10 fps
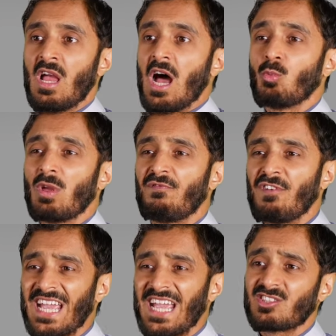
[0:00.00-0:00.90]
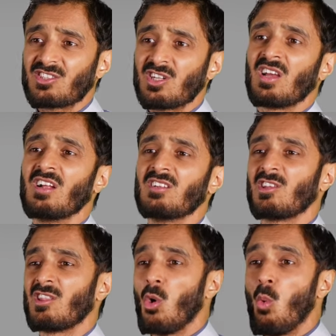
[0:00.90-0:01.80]
and we forget to turn to
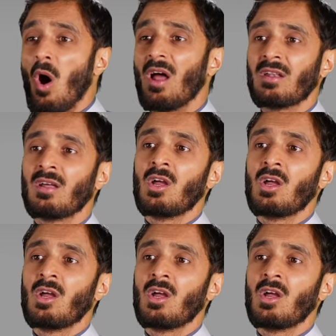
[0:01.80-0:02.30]
the one